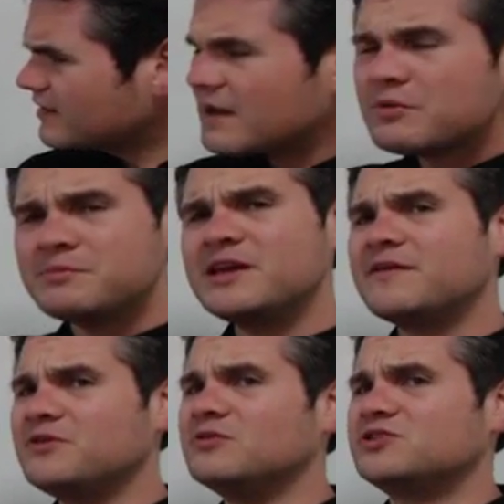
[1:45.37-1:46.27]
that would be
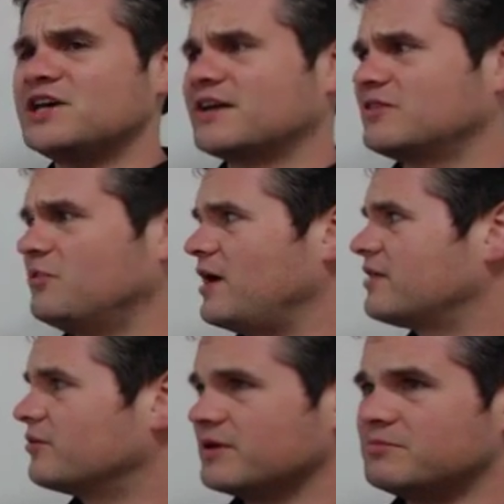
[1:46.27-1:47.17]
if you check the
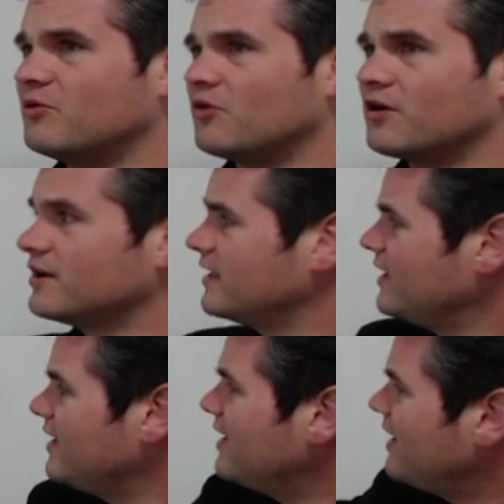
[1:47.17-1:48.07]
weather report
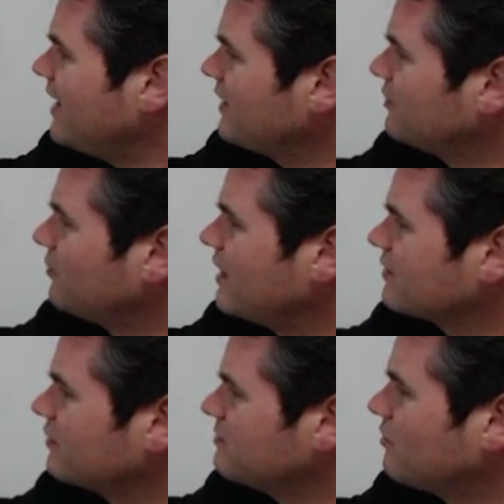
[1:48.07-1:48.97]
and the
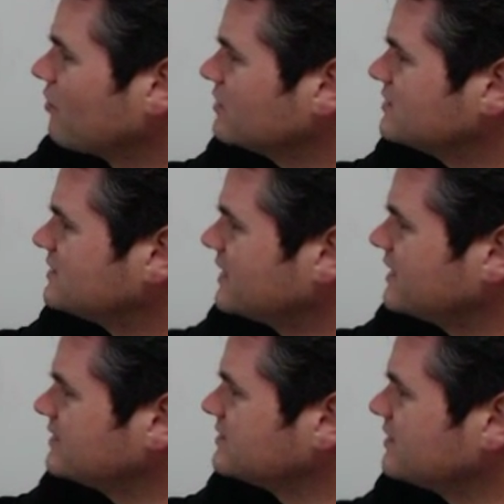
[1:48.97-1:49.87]
weather report
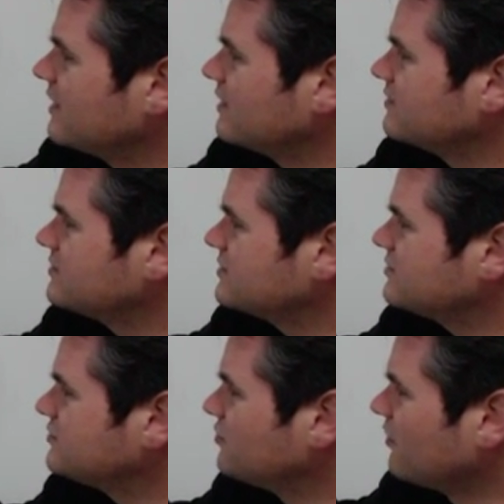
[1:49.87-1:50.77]
says
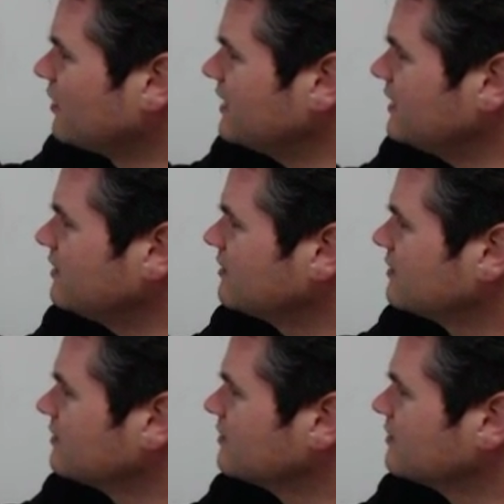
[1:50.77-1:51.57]
there's 20%